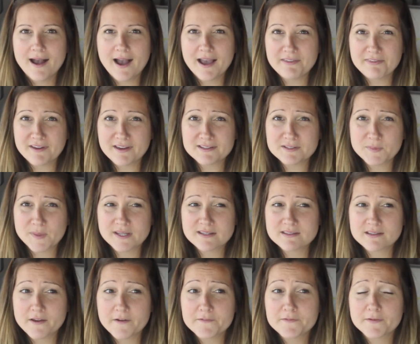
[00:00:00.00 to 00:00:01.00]
I thought to
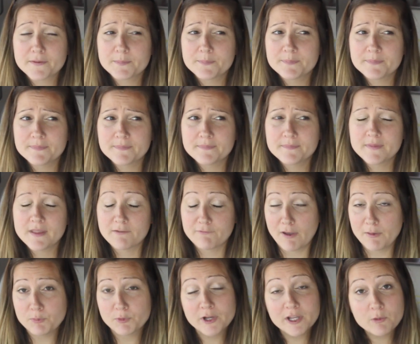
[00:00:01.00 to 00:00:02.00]
myself, if
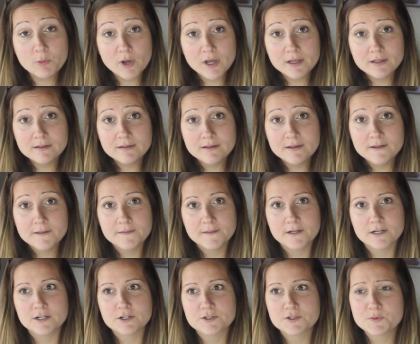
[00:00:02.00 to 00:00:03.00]
I bring one,
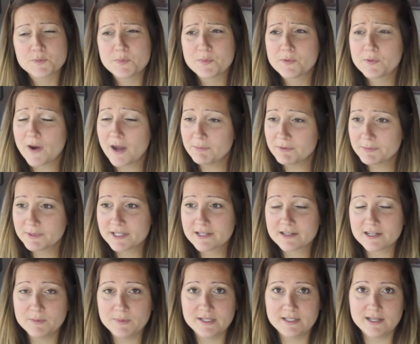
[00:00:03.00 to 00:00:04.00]
there's probably
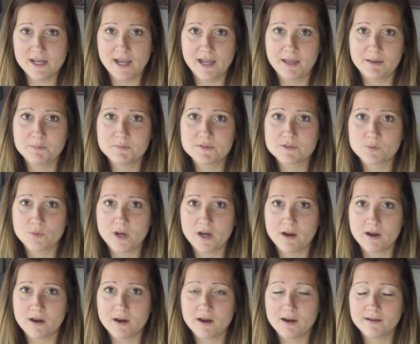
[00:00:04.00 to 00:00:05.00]
going to be times
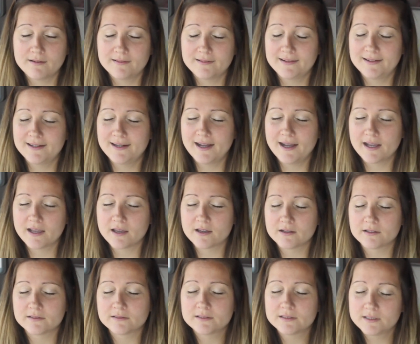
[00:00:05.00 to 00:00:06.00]
where I
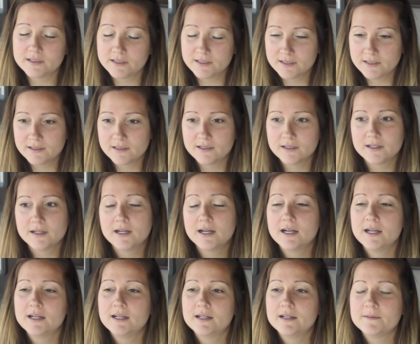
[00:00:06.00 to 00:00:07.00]
go, oh,
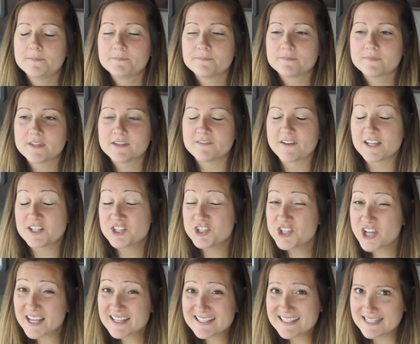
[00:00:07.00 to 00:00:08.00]
if I
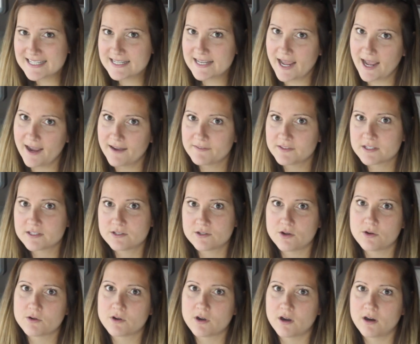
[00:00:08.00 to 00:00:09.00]
just didn't have this
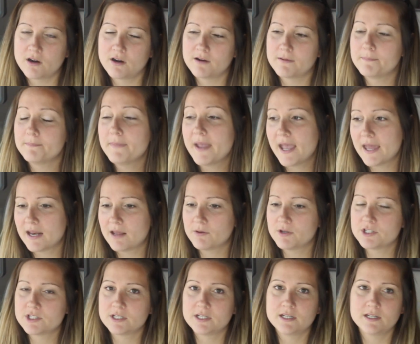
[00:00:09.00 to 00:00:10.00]
tow car, or man, I
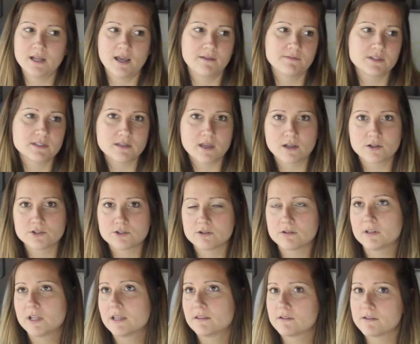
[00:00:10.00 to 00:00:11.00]
wish I didn't have this
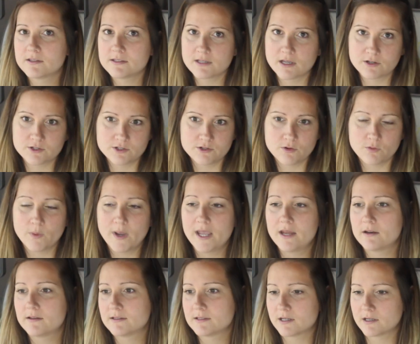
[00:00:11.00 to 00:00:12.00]
extra length or this extra
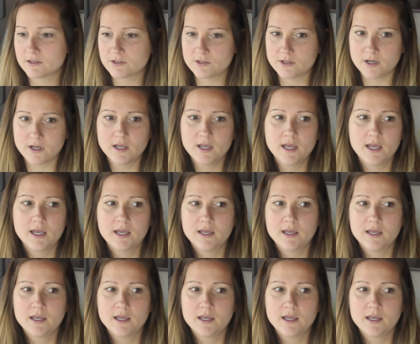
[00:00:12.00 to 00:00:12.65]
weight or this extra,